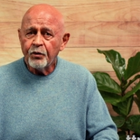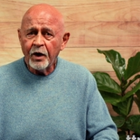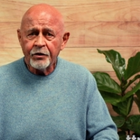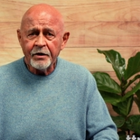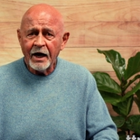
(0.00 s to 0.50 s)

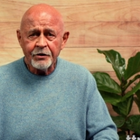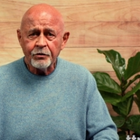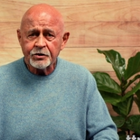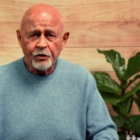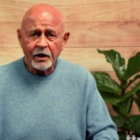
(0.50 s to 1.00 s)
Whether or not
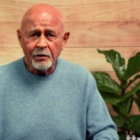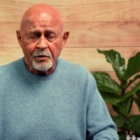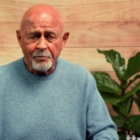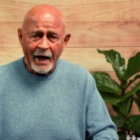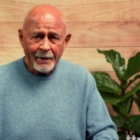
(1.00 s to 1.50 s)
you're struggling
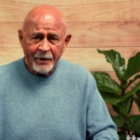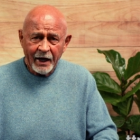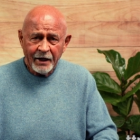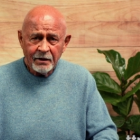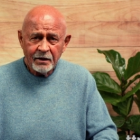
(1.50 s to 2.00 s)
with back
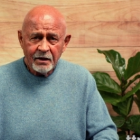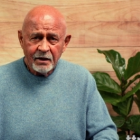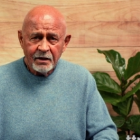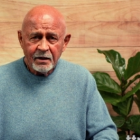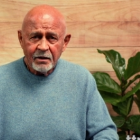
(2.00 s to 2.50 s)
pain,
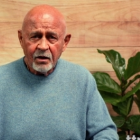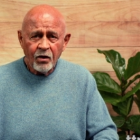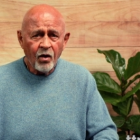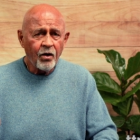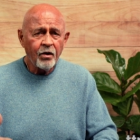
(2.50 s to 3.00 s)

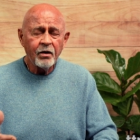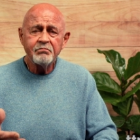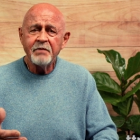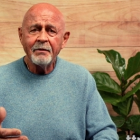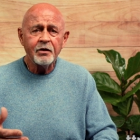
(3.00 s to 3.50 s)
or
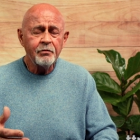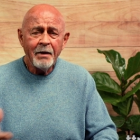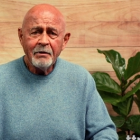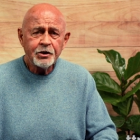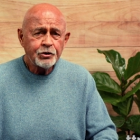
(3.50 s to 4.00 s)
maybe,
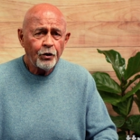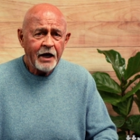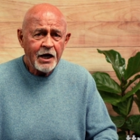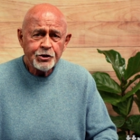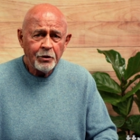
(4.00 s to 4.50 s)
maybe just
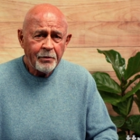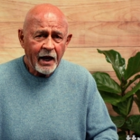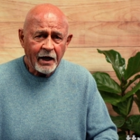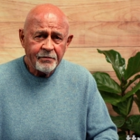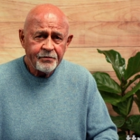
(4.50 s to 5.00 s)
occasional
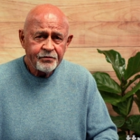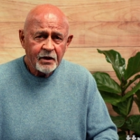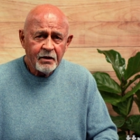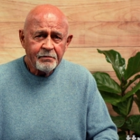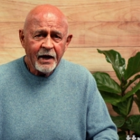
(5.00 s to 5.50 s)
pain.
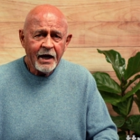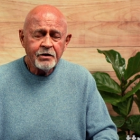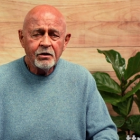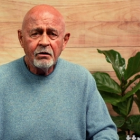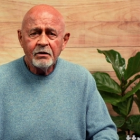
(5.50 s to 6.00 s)

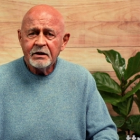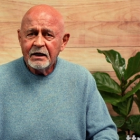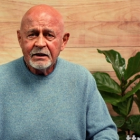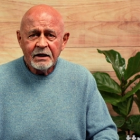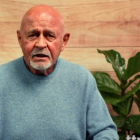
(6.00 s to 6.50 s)
Pain, you know,
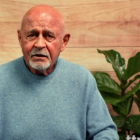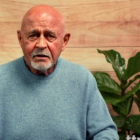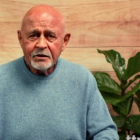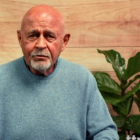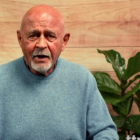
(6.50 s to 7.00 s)

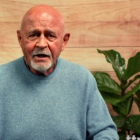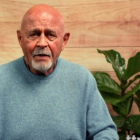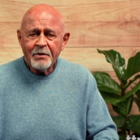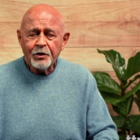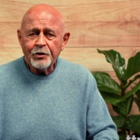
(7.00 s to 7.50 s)
you might
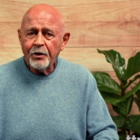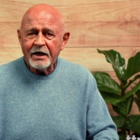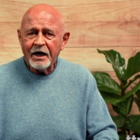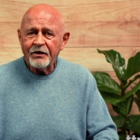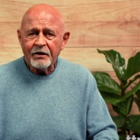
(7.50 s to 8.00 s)
not be
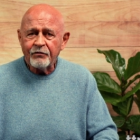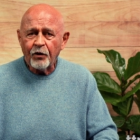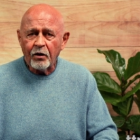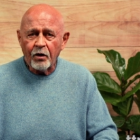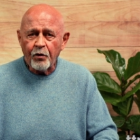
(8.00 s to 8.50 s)
doing anything
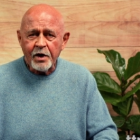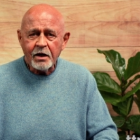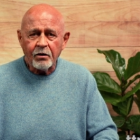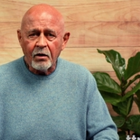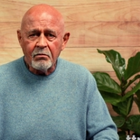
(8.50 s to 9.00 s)
for a
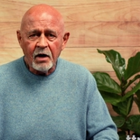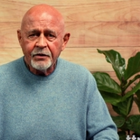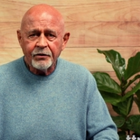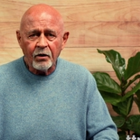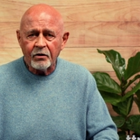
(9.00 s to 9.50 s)
week or a
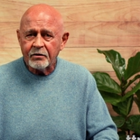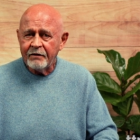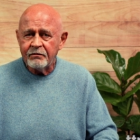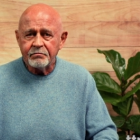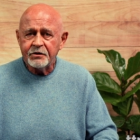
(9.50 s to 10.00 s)
month, or
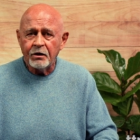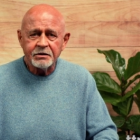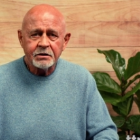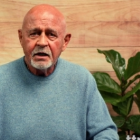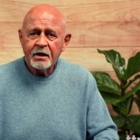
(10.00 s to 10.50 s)
even, you
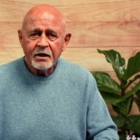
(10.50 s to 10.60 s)
know, just,